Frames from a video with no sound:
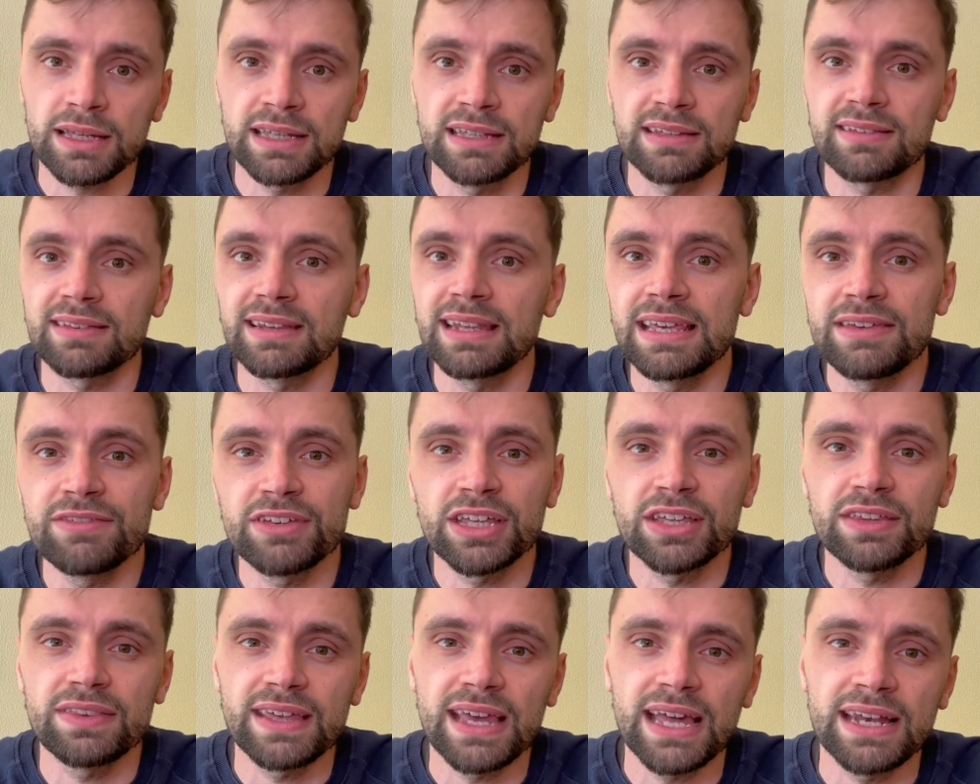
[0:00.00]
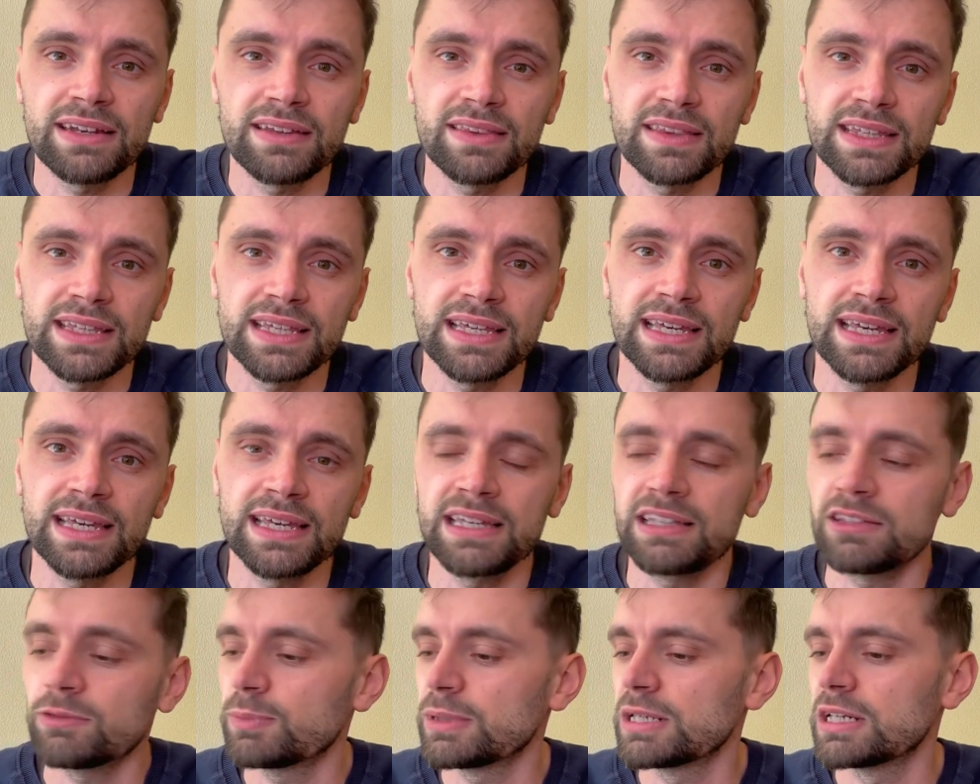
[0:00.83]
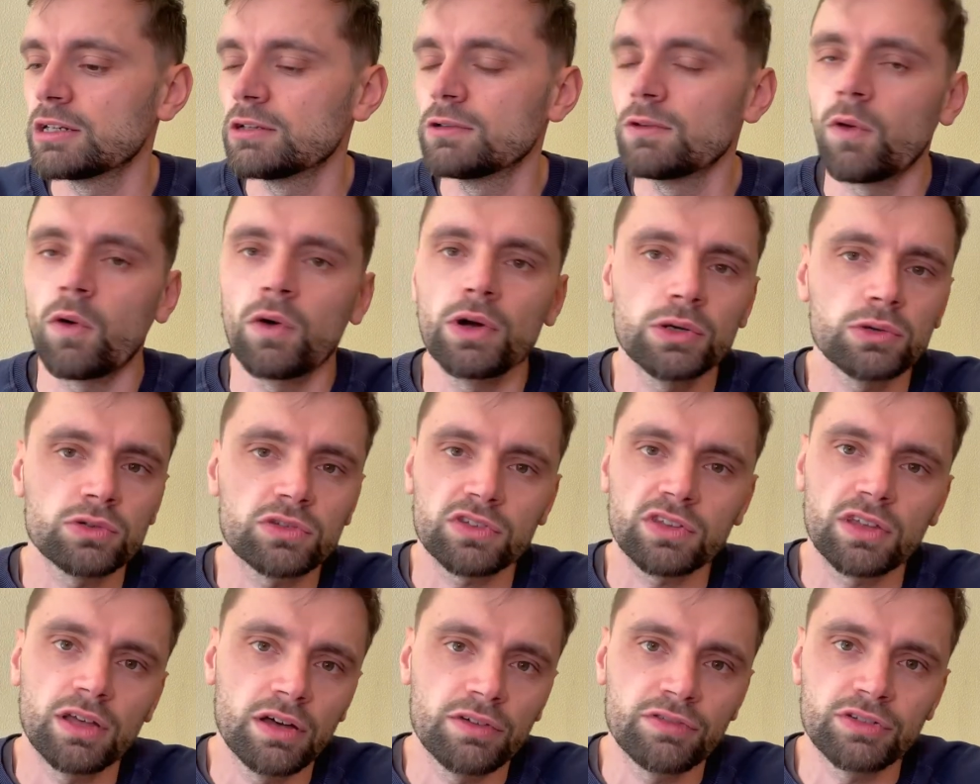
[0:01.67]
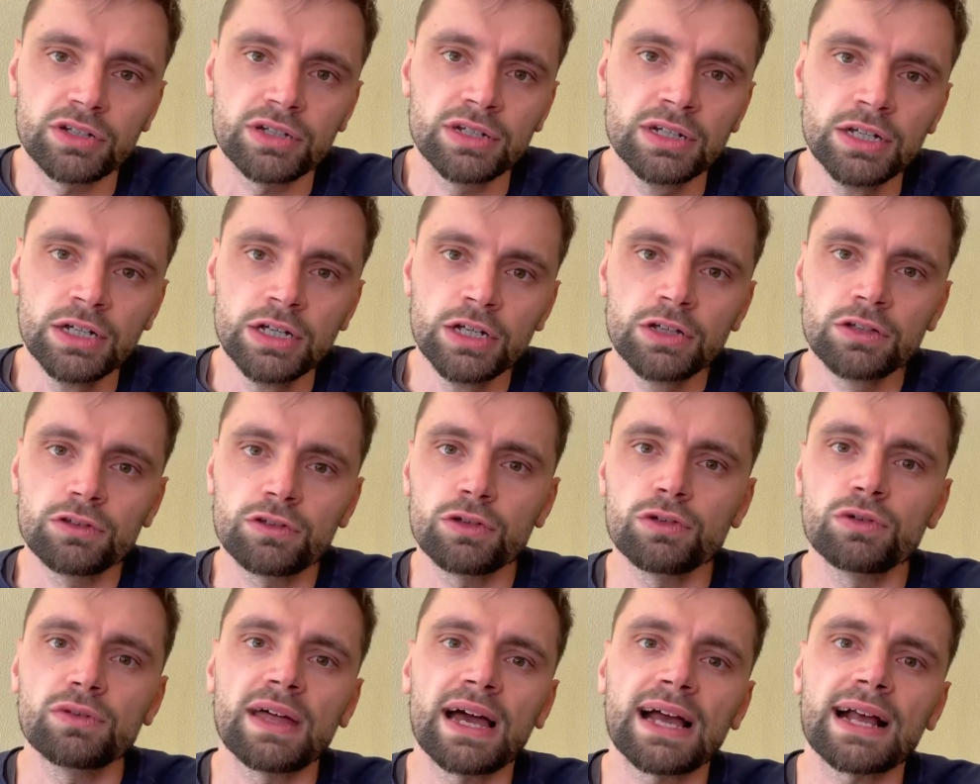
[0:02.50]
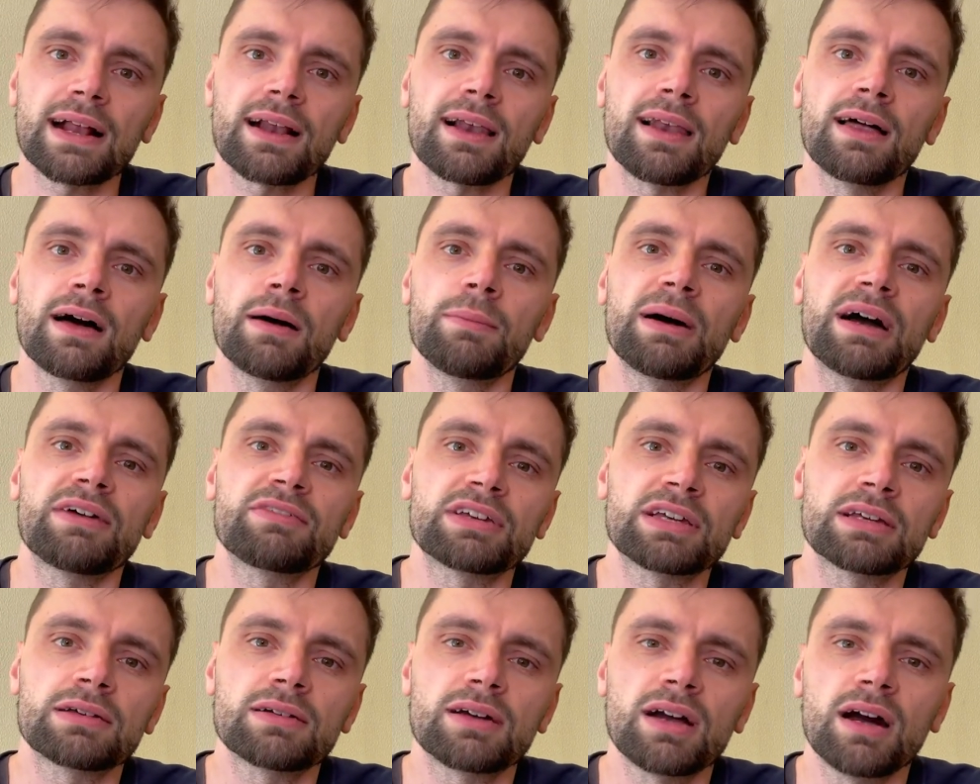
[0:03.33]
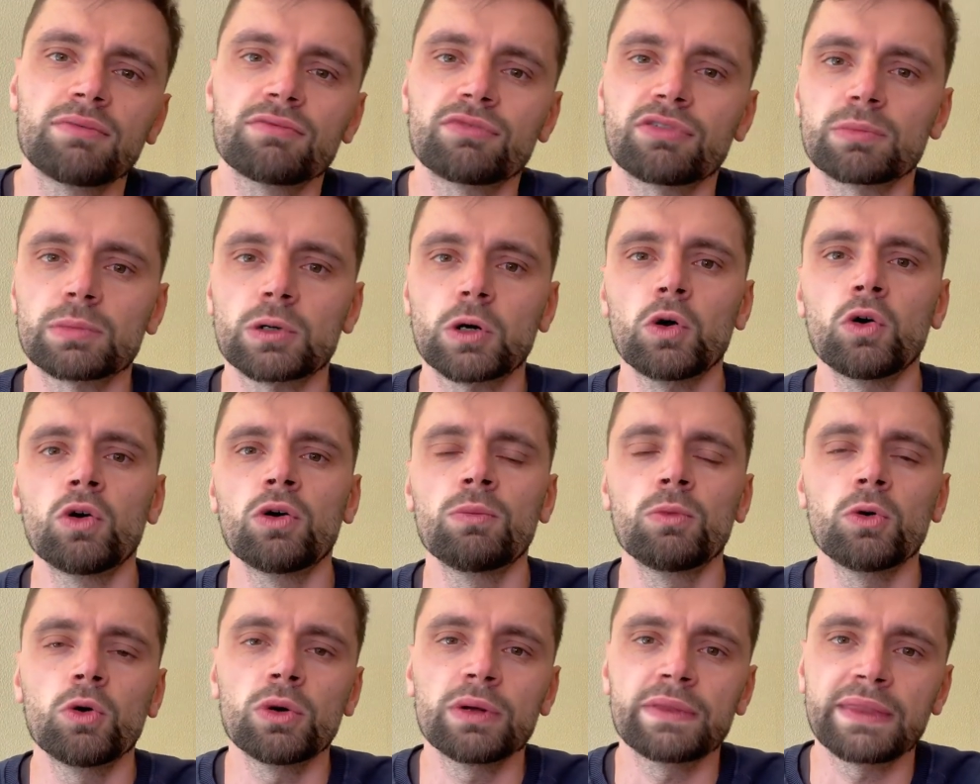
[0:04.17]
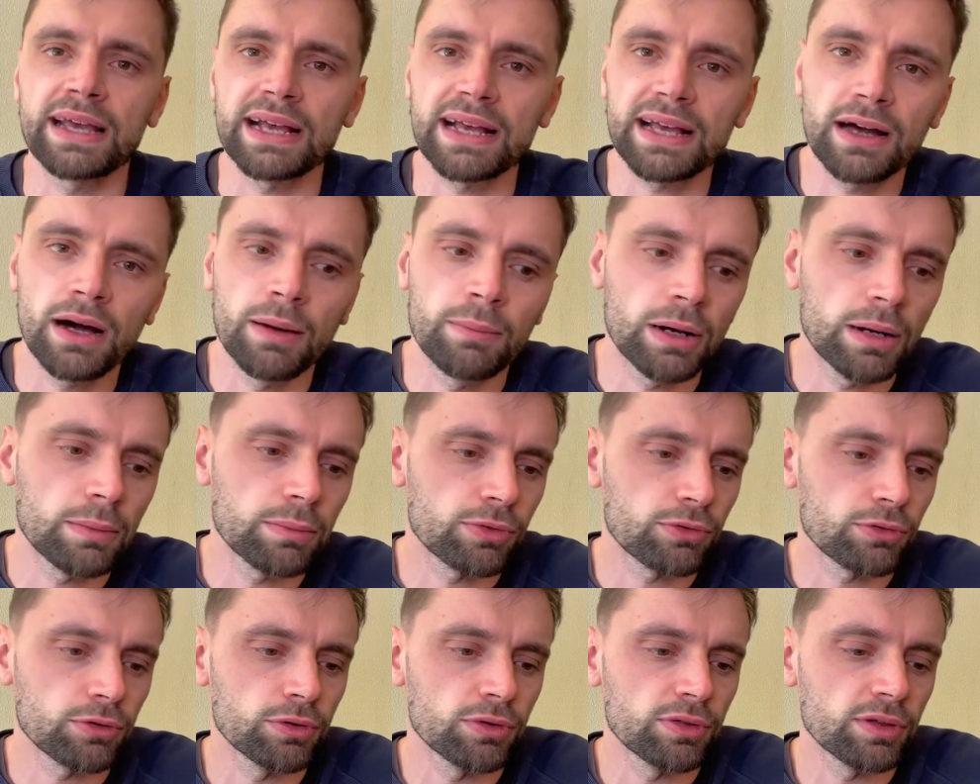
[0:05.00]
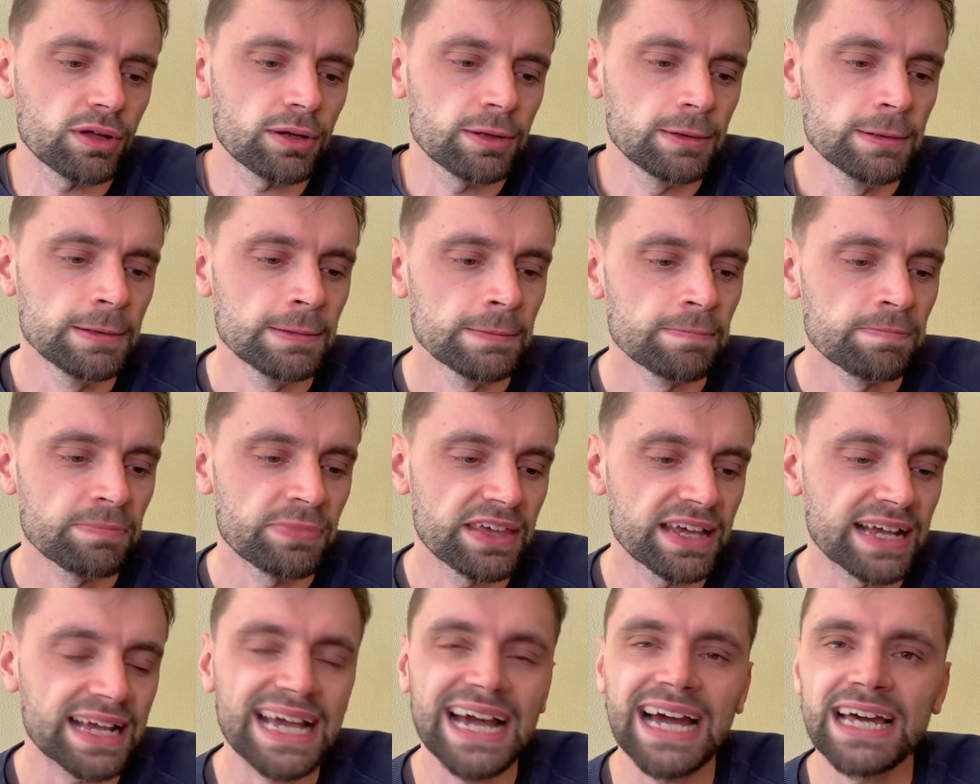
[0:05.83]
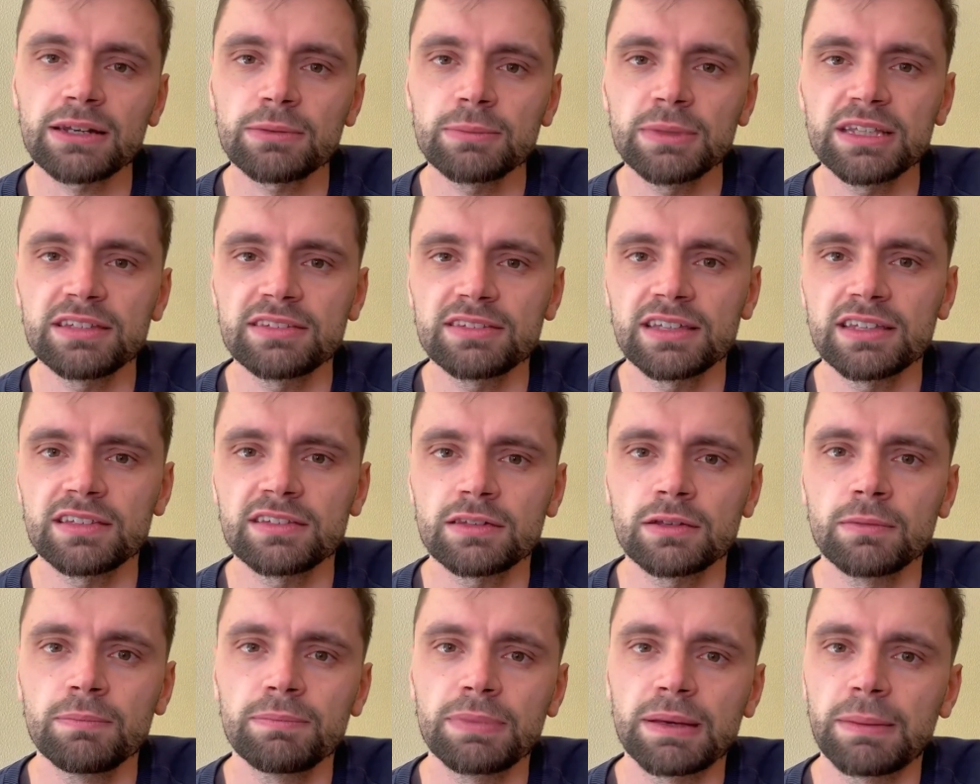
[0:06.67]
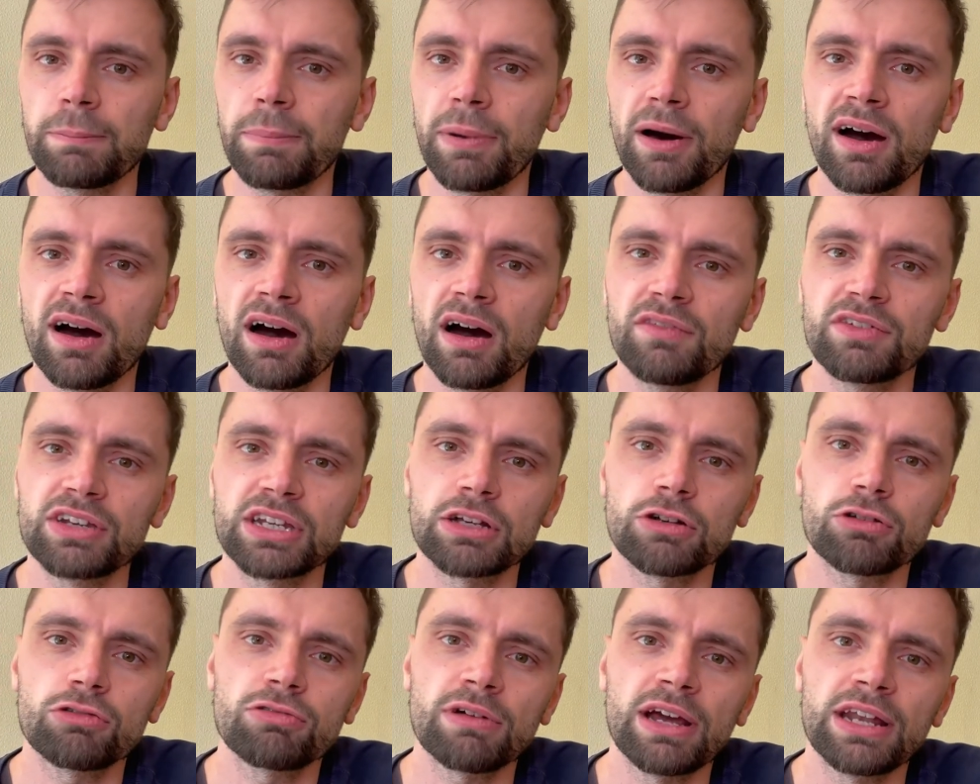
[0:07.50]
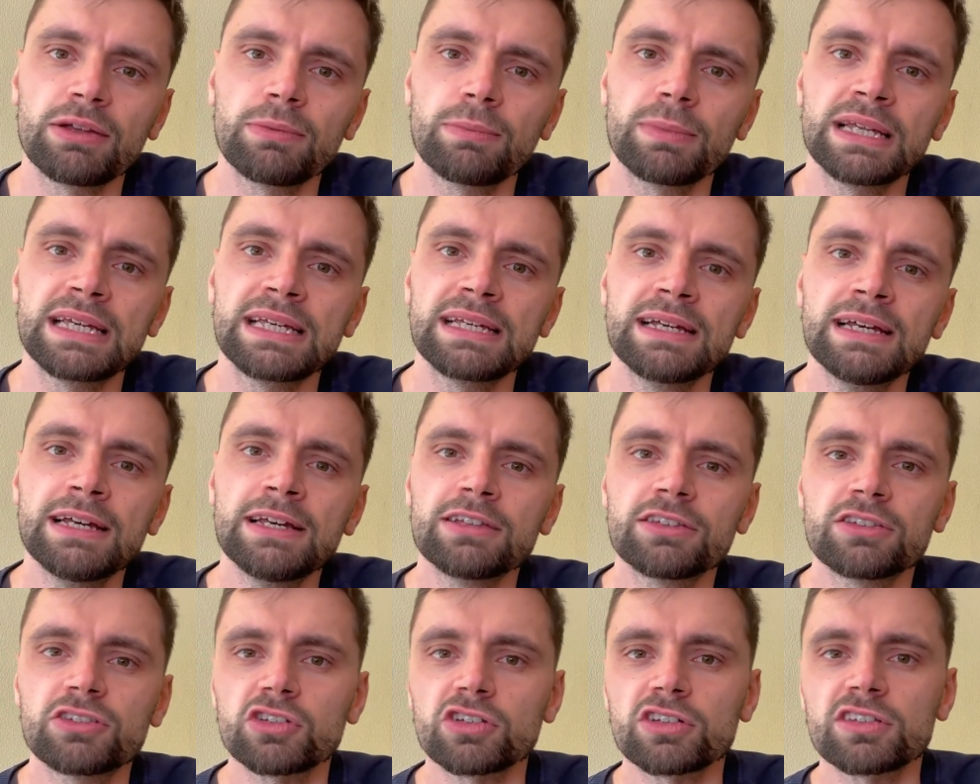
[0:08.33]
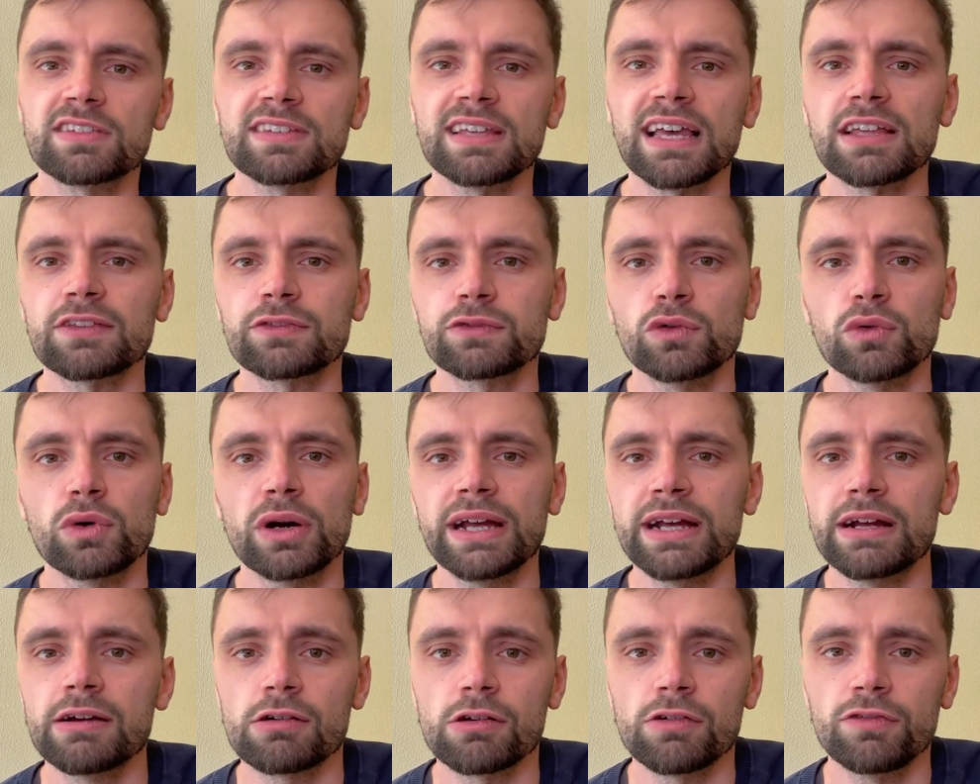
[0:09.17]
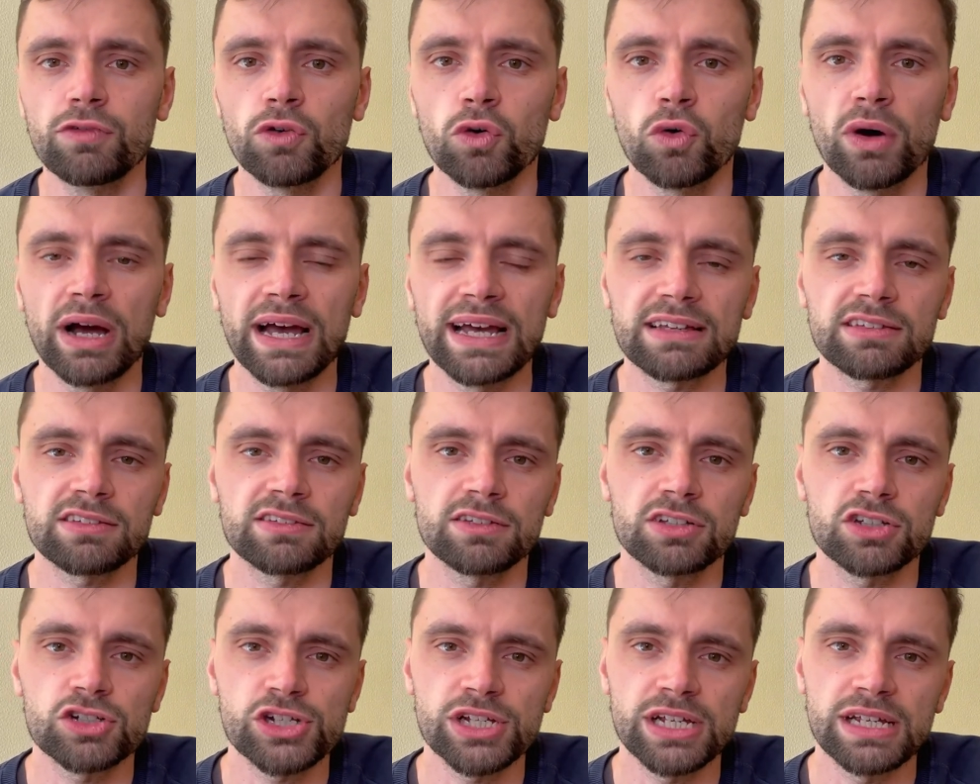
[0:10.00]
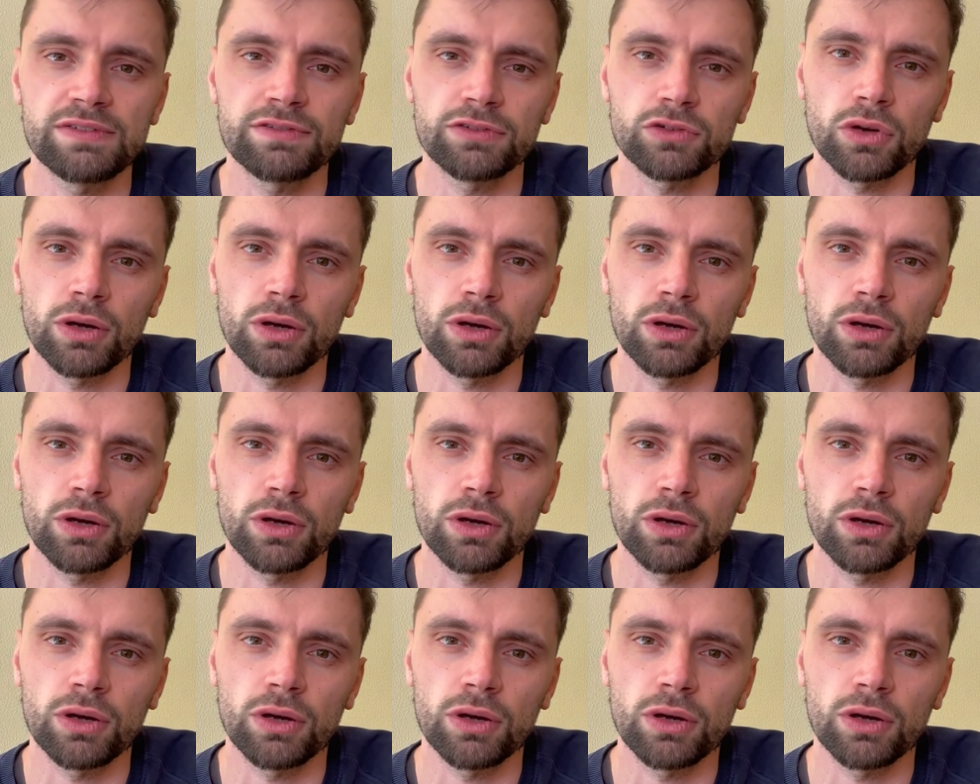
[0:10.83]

He's leaving at the end of the year. He's been a loyal servant to that club, having come from Cornwall and then come up through the academy system, been part of an incredibly successful era for Exeter Chiefs.